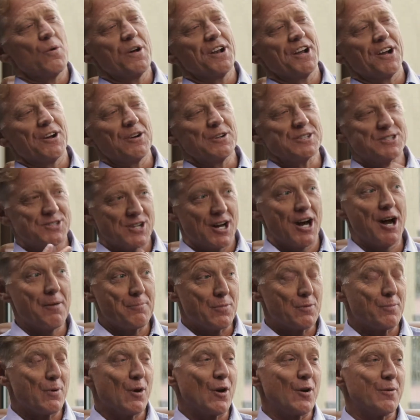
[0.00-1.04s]
When it goes
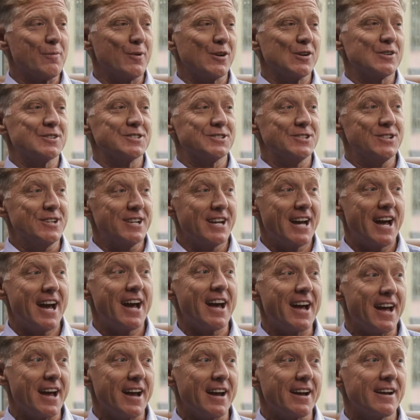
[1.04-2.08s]
up, a part of me goes,
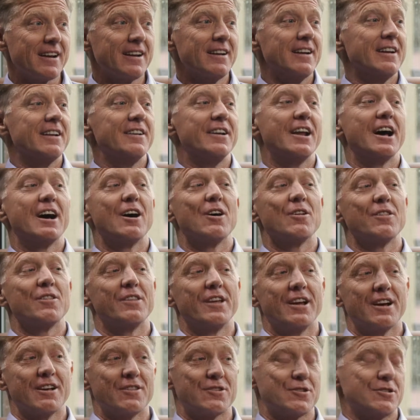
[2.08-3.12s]
yay, now
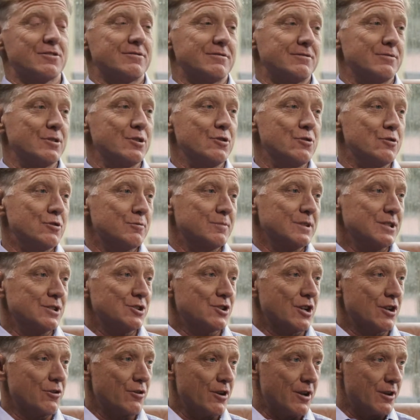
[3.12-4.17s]
the other renewably
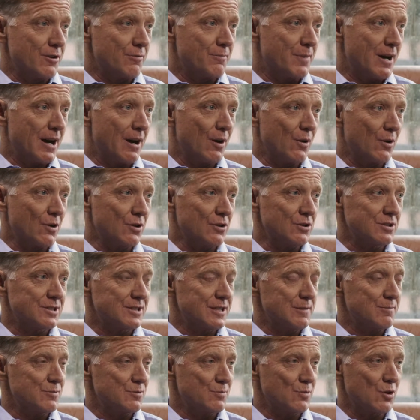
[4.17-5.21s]
generated power
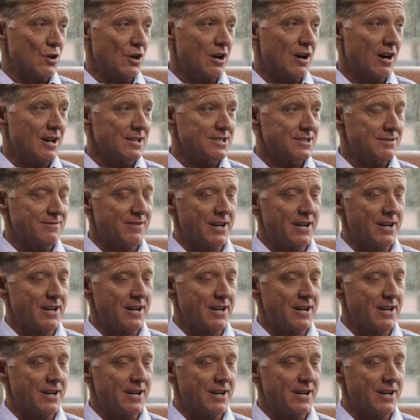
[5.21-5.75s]
seems more cost